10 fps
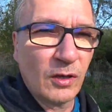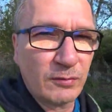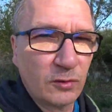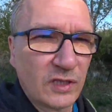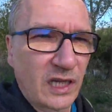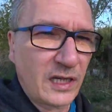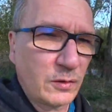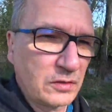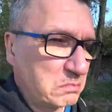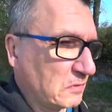you have to cut
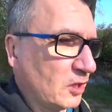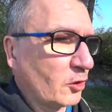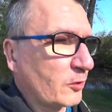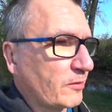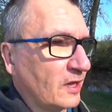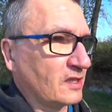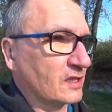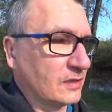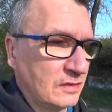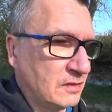out a lot of
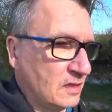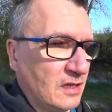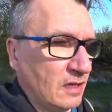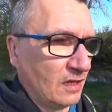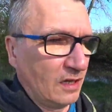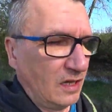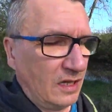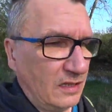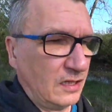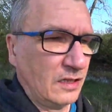things
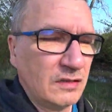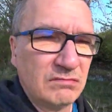and